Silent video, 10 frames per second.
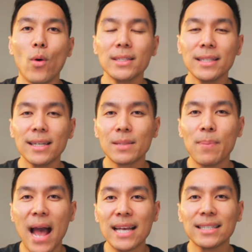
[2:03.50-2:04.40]
Once it's
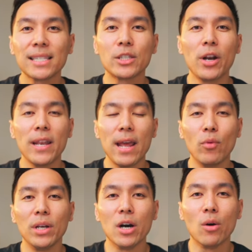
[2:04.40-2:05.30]
past this 30-day
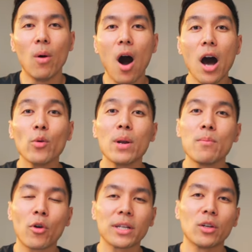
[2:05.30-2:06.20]
window, auto and
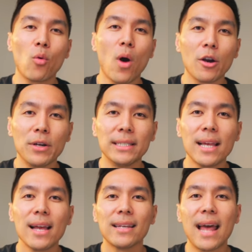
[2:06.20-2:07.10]
mortgage inquiries
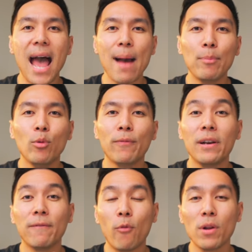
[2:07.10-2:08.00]
that happen within
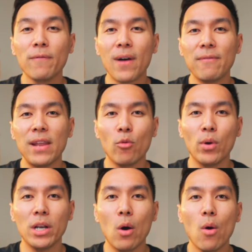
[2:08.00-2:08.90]
the 45-day
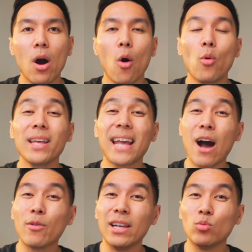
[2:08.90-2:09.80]
window only
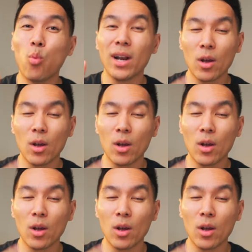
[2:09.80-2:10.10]
count as one